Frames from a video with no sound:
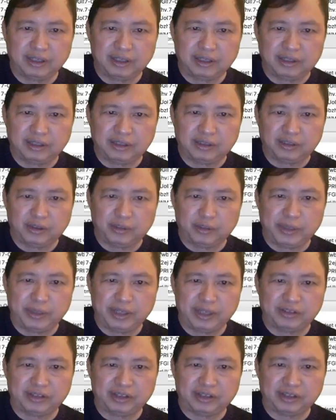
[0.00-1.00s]
OBS
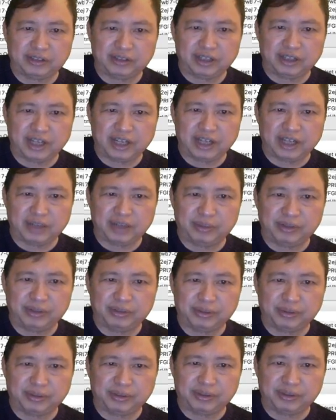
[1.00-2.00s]
takes a lot of
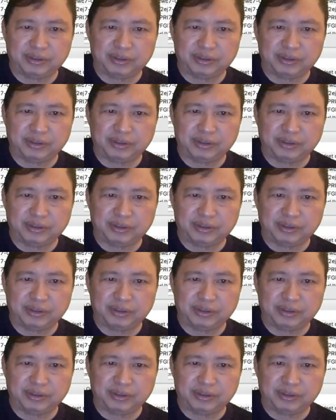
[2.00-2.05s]
resources.